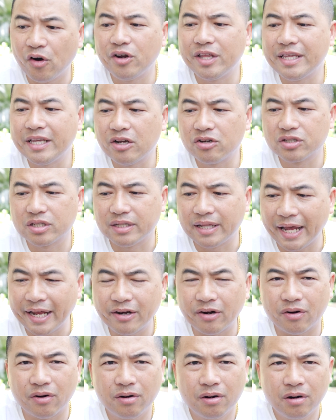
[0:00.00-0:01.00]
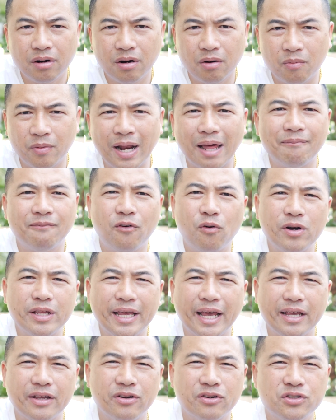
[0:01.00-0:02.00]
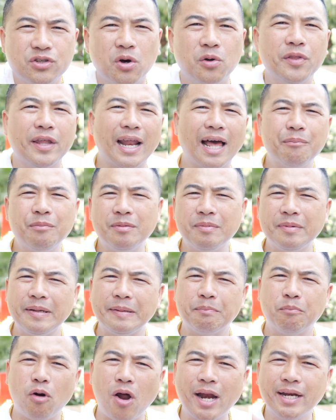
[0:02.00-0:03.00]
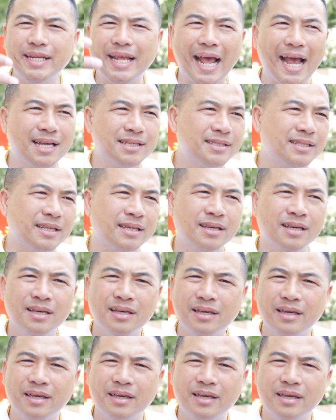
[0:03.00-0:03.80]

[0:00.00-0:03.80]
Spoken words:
years later, when I'm 48 years old, that I would be broadcasting